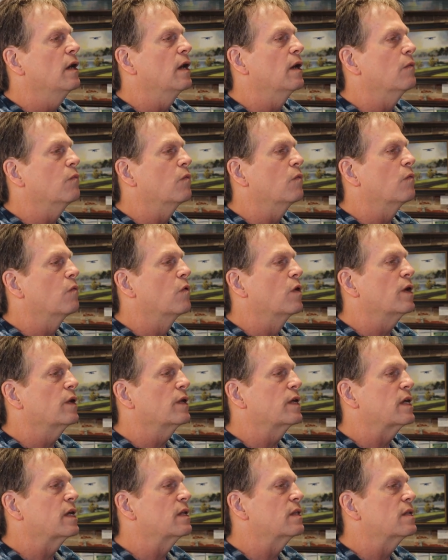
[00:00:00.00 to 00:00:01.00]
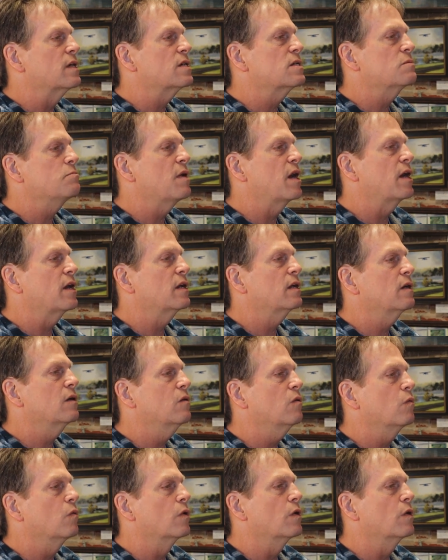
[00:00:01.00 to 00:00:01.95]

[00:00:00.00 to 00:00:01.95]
And really, in this painting,